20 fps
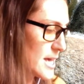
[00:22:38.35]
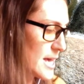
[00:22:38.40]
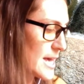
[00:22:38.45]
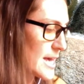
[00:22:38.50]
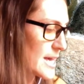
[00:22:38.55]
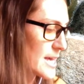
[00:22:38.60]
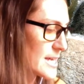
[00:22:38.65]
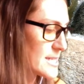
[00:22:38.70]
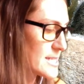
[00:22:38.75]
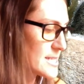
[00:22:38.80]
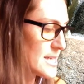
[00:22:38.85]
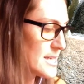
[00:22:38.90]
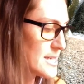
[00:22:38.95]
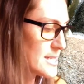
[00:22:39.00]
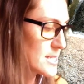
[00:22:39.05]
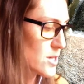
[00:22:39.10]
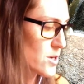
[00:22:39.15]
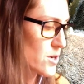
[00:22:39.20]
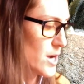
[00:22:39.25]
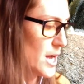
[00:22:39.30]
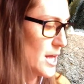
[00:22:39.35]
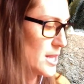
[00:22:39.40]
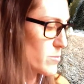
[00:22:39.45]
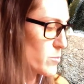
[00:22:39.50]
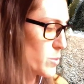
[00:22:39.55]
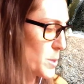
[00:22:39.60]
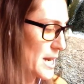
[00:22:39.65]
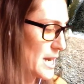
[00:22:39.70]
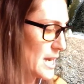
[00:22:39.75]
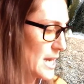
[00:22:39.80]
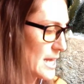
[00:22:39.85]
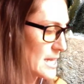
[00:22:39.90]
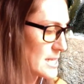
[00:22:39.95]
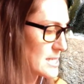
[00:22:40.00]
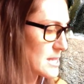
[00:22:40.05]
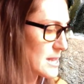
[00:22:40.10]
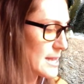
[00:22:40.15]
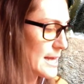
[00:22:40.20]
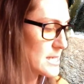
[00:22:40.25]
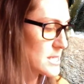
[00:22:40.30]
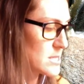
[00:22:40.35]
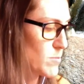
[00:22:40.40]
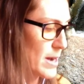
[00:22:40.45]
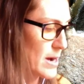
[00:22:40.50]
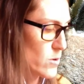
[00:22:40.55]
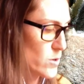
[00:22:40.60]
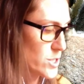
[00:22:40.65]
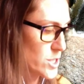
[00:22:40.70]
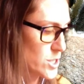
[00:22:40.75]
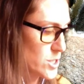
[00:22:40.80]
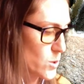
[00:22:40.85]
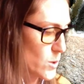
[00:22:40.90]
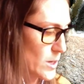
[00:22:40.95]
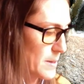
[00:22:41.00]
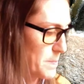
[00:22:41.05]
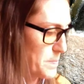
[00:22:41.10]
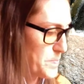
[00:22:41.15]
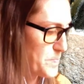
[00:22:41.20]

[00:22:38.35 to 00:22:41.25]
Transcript: it gets easier and the brain needs less power to do it.